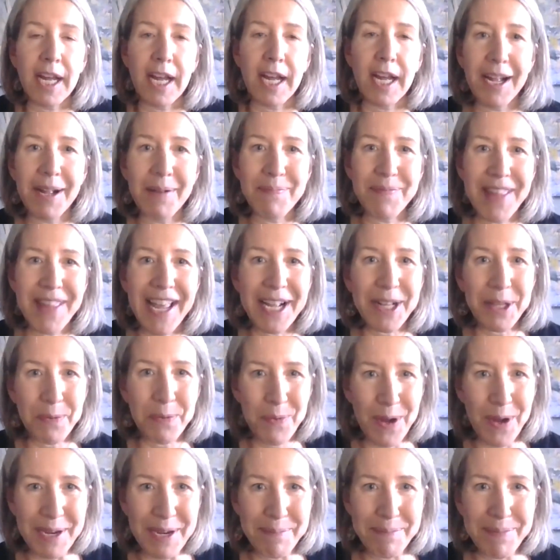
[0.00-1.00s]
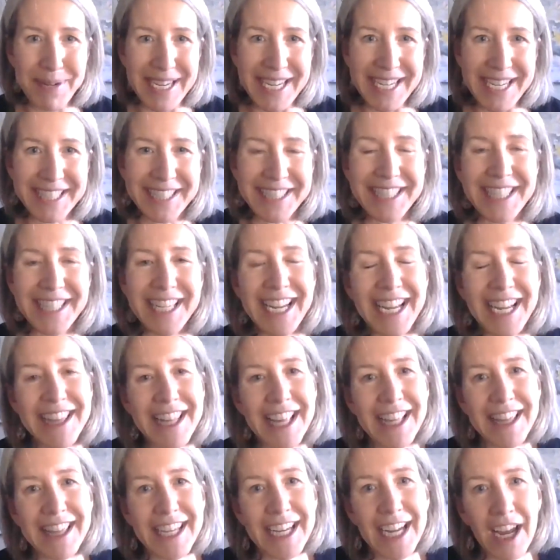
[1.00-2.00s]
That's one piece. And
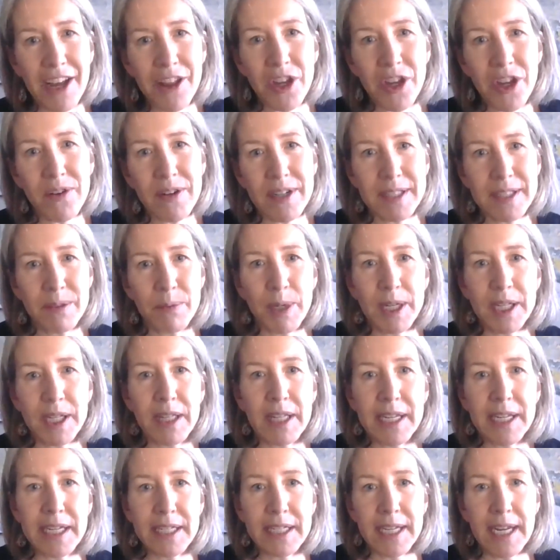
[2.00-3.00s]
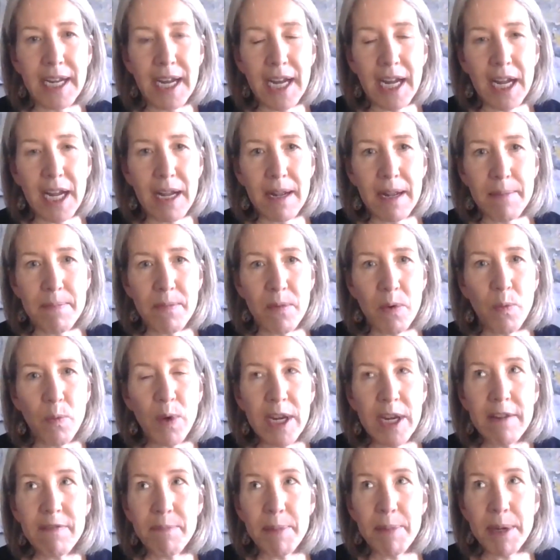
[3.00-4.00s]
then the other is really,
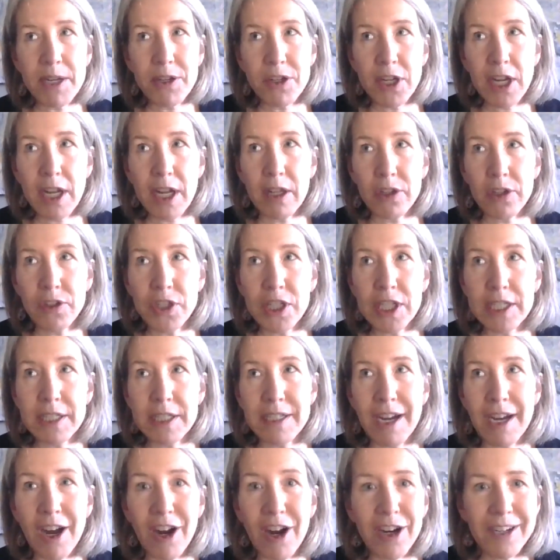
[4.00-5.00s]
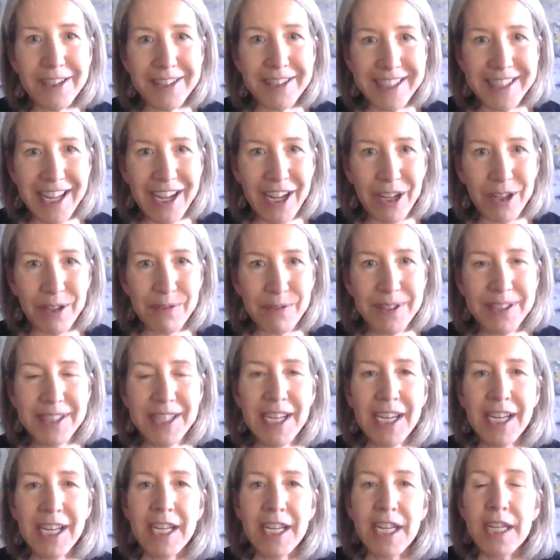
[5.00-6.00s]
we've been challenging ourselves
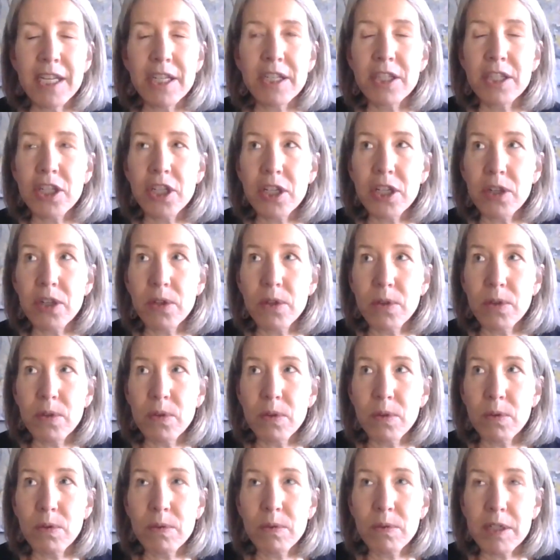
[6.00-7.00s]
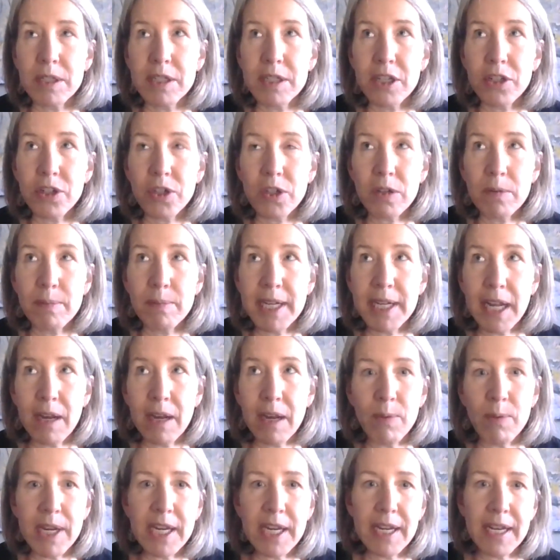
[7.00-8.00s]
to determine
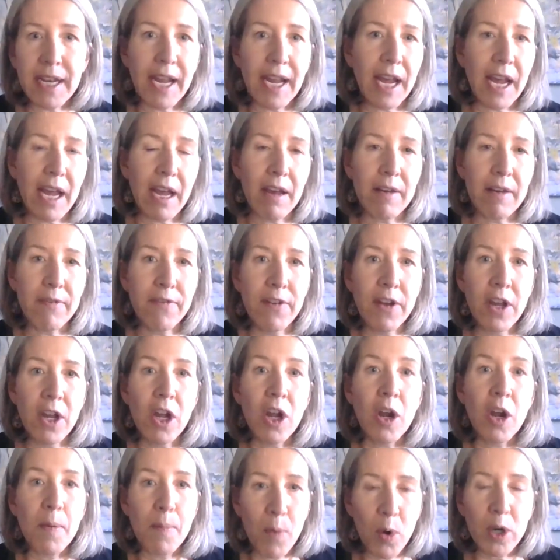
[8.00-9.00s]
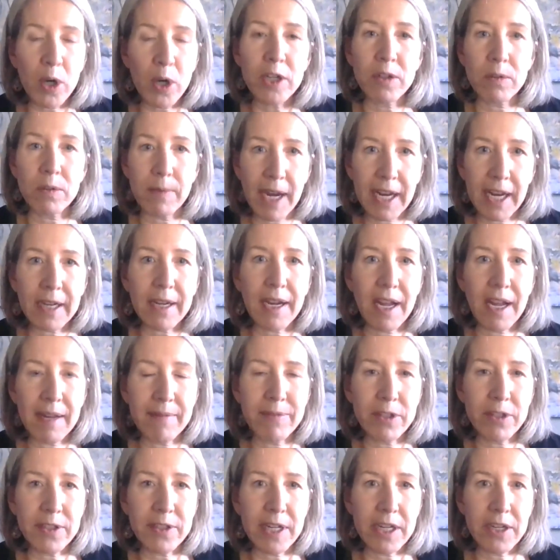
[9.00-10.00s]
how we can have more direct
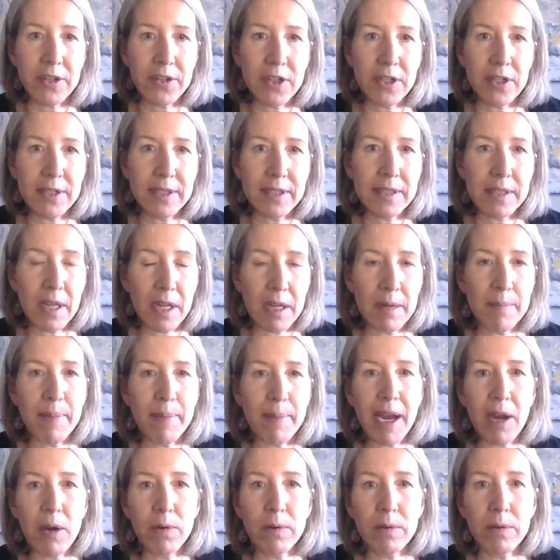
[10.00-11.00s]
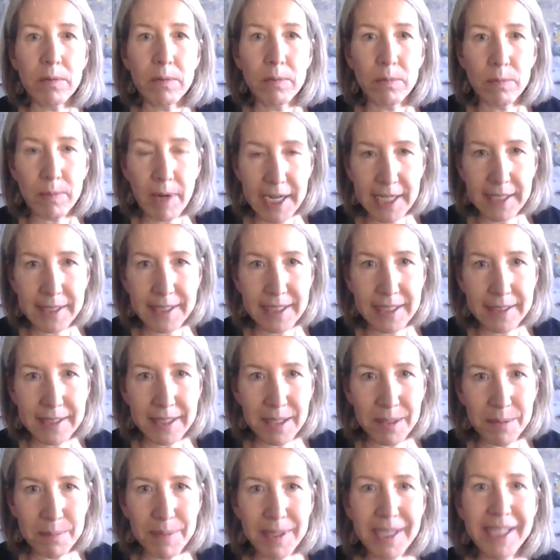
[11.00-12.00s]
conversations about
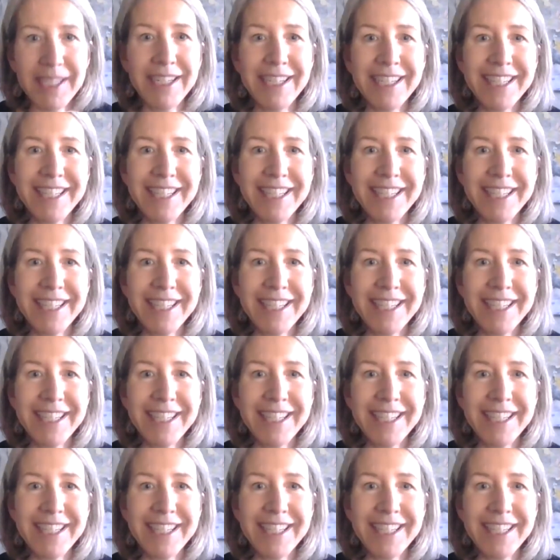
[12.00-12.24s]
racism